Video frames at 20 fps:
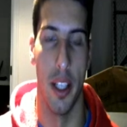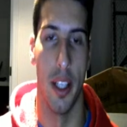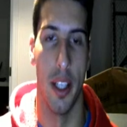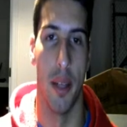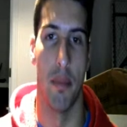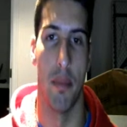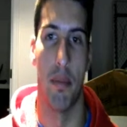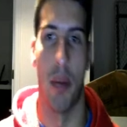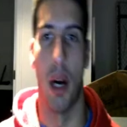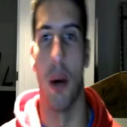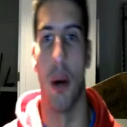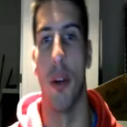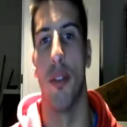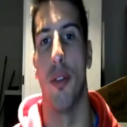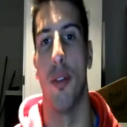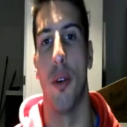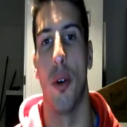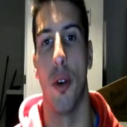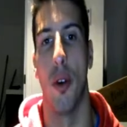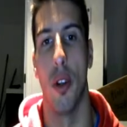
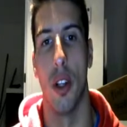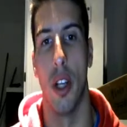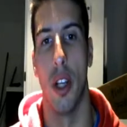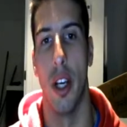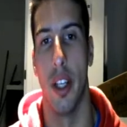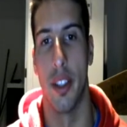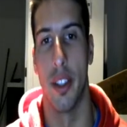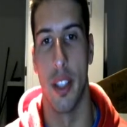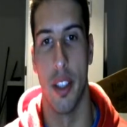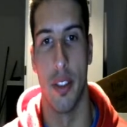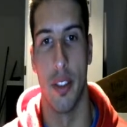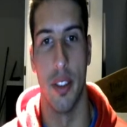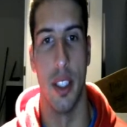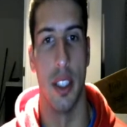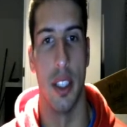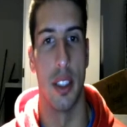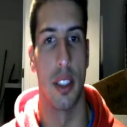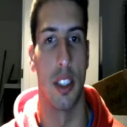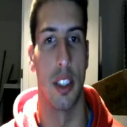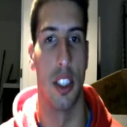powerful,
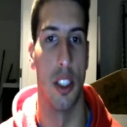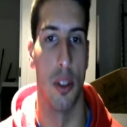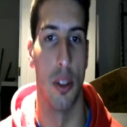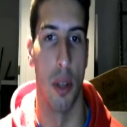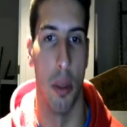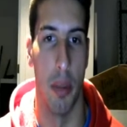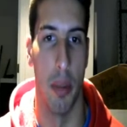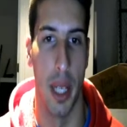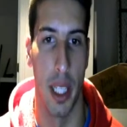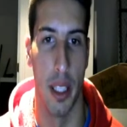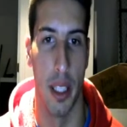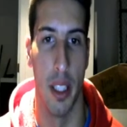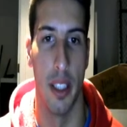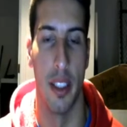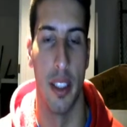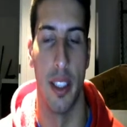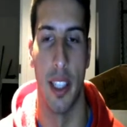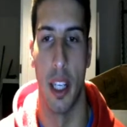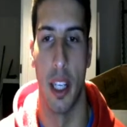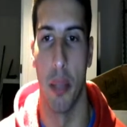toughness, Shinra Beta,
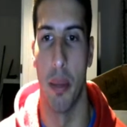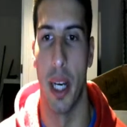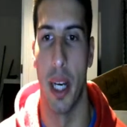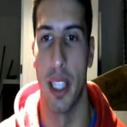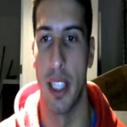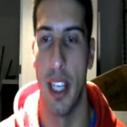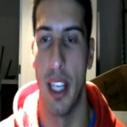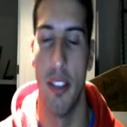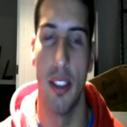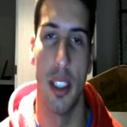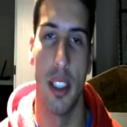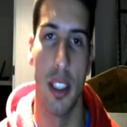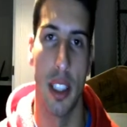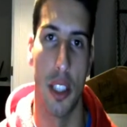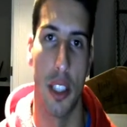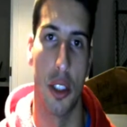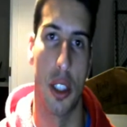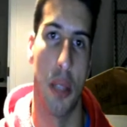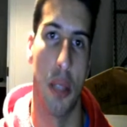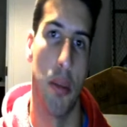the Nail Bat, everything that
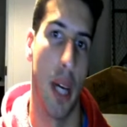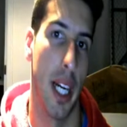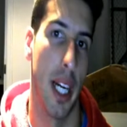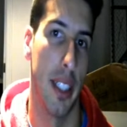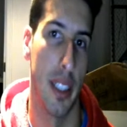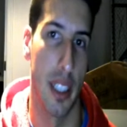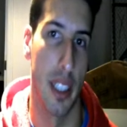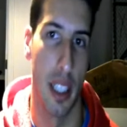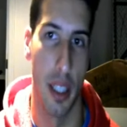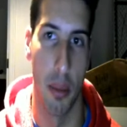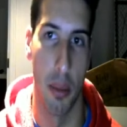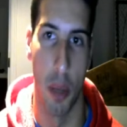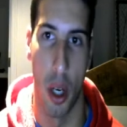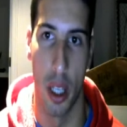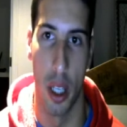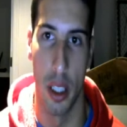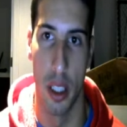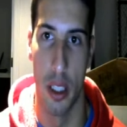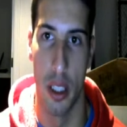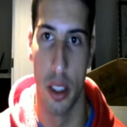you can buy at the King
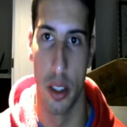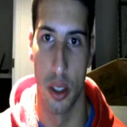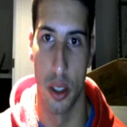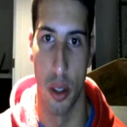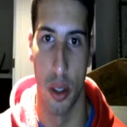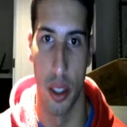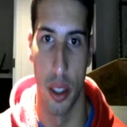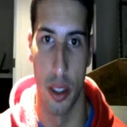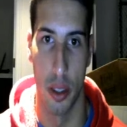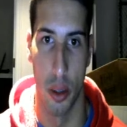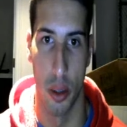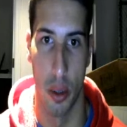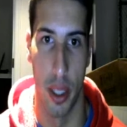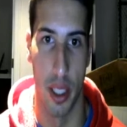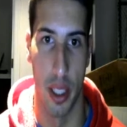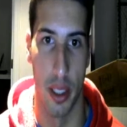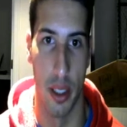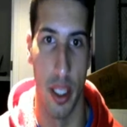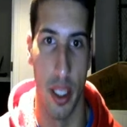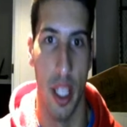Mog. So let's go right
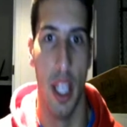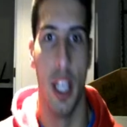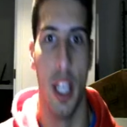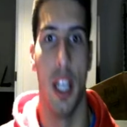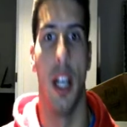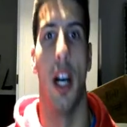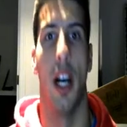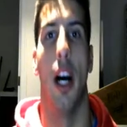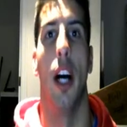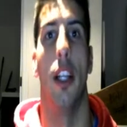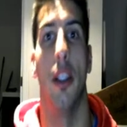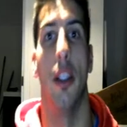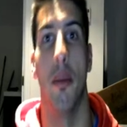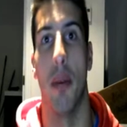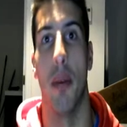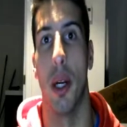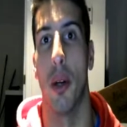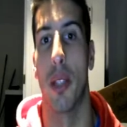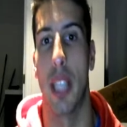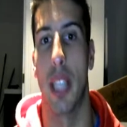here. The
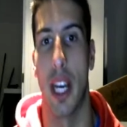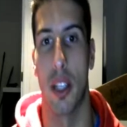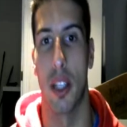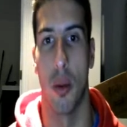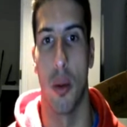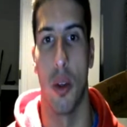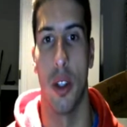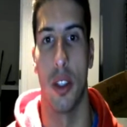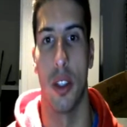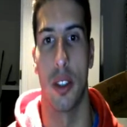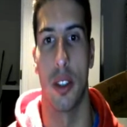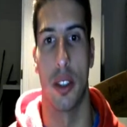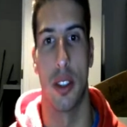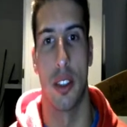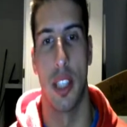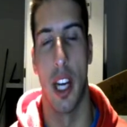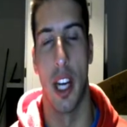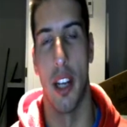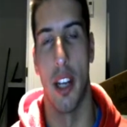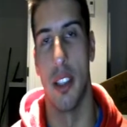Metal Cactuars,
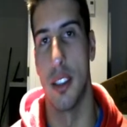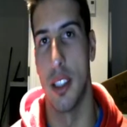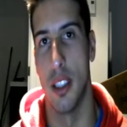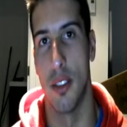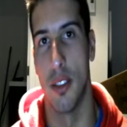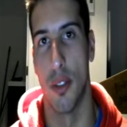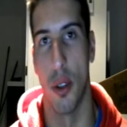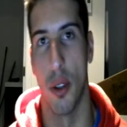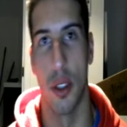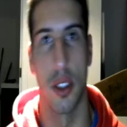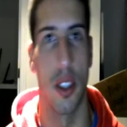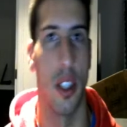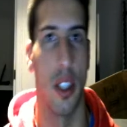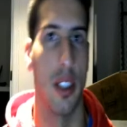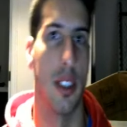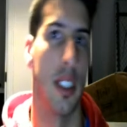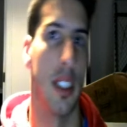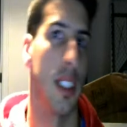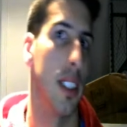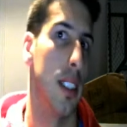guaranteed 4-star
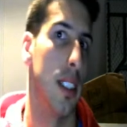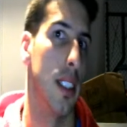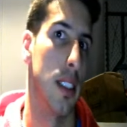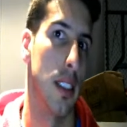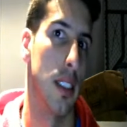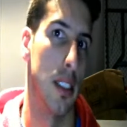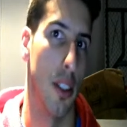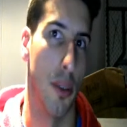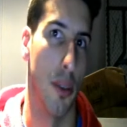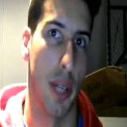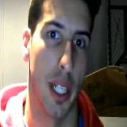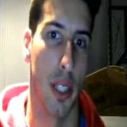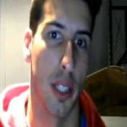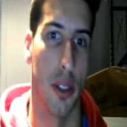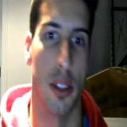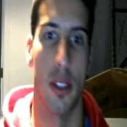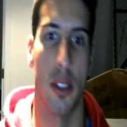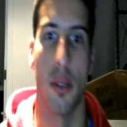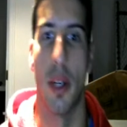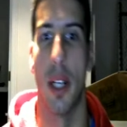tickets, the
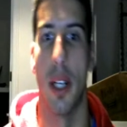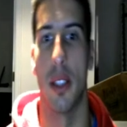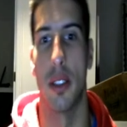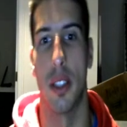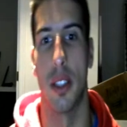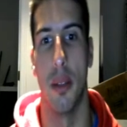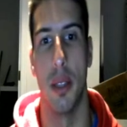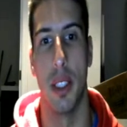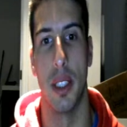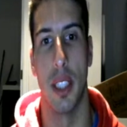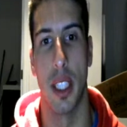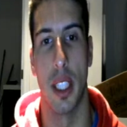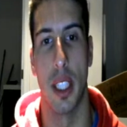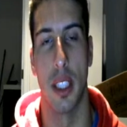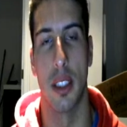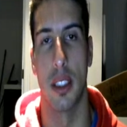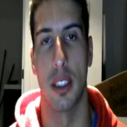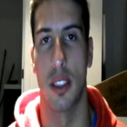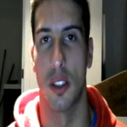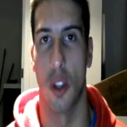regular rare 7
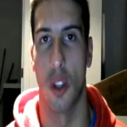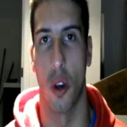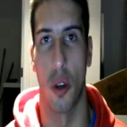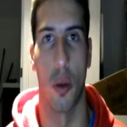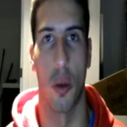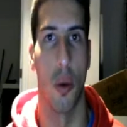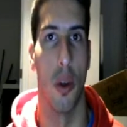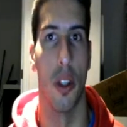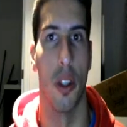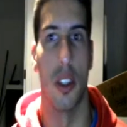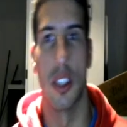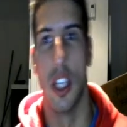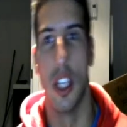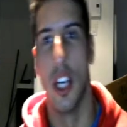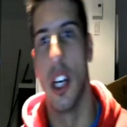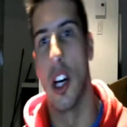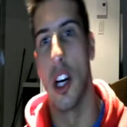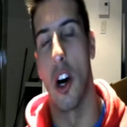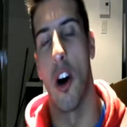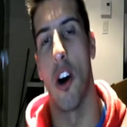tickets, Star Quartz,
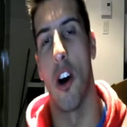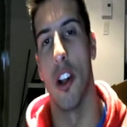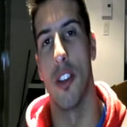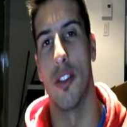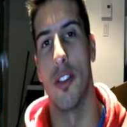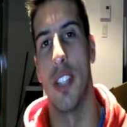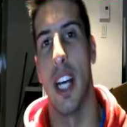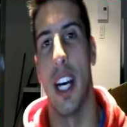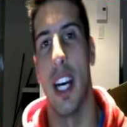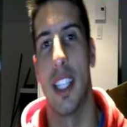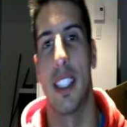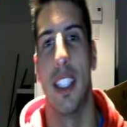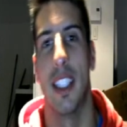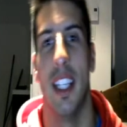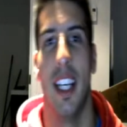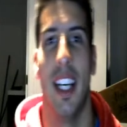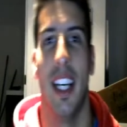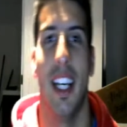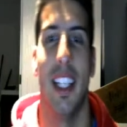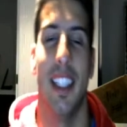all of that.
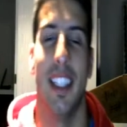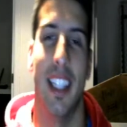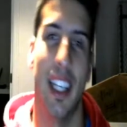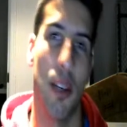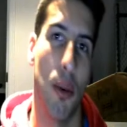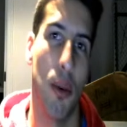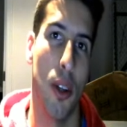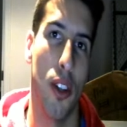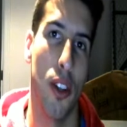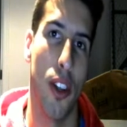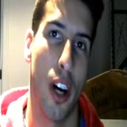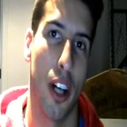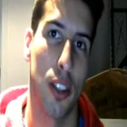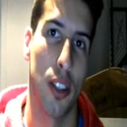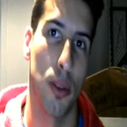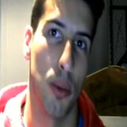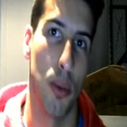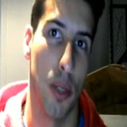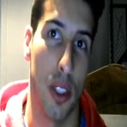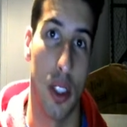They will not
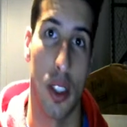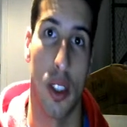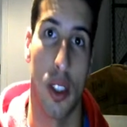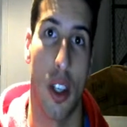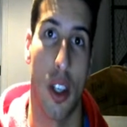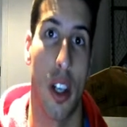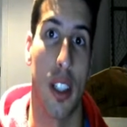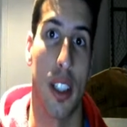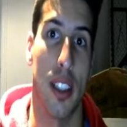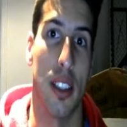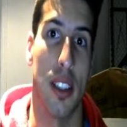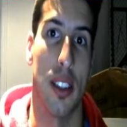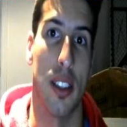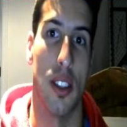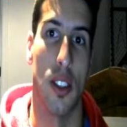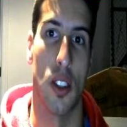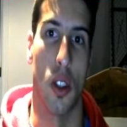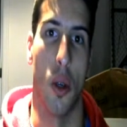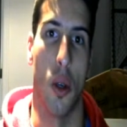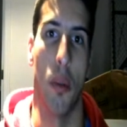restock it.
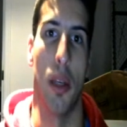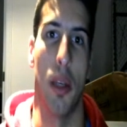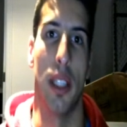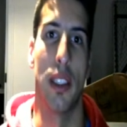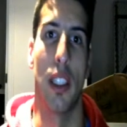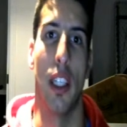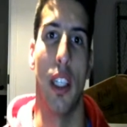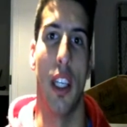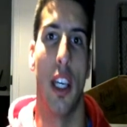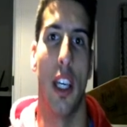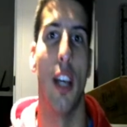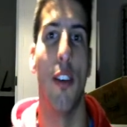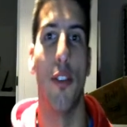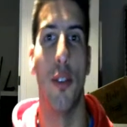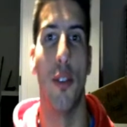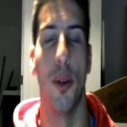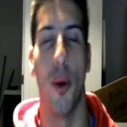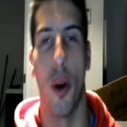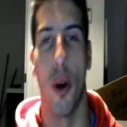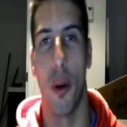So basically, if
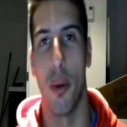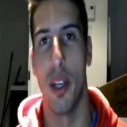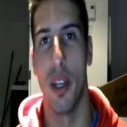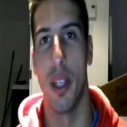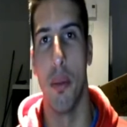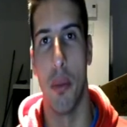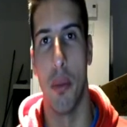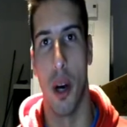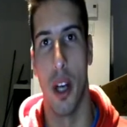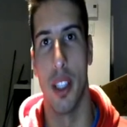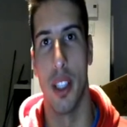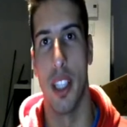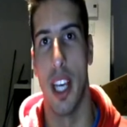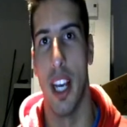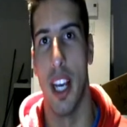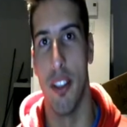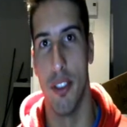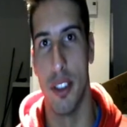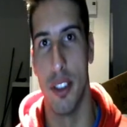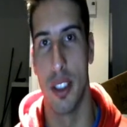you already bought
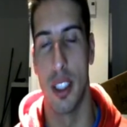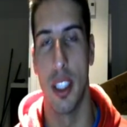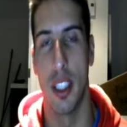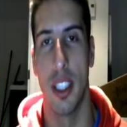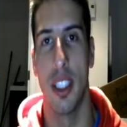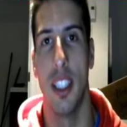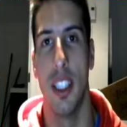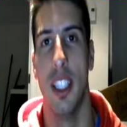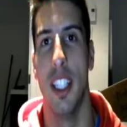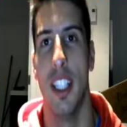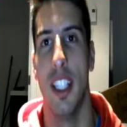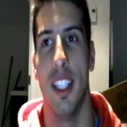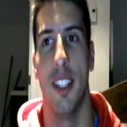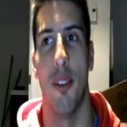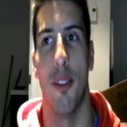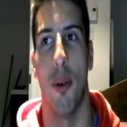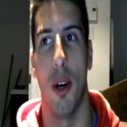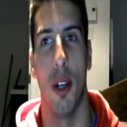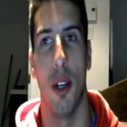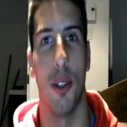everything,
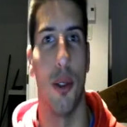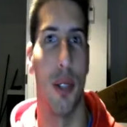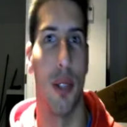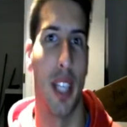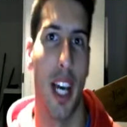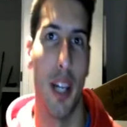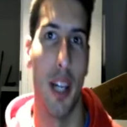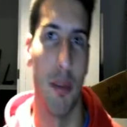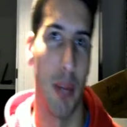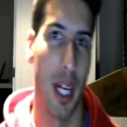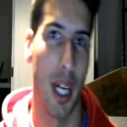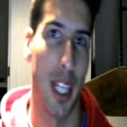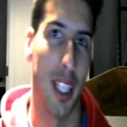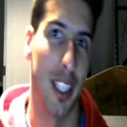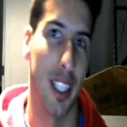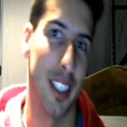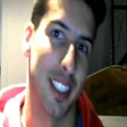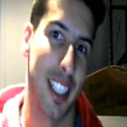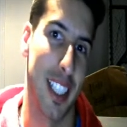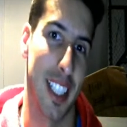well, you can buy it
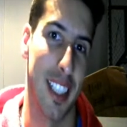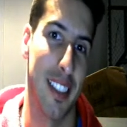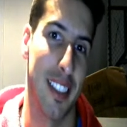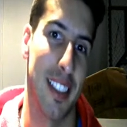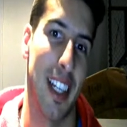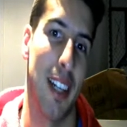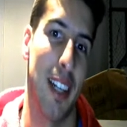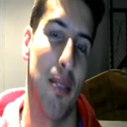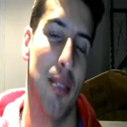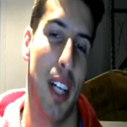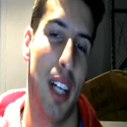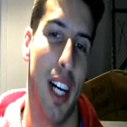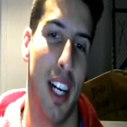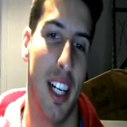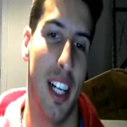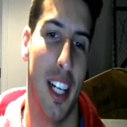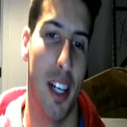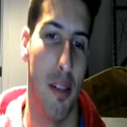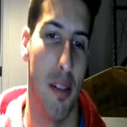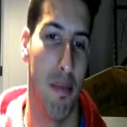a second time.
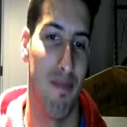Why?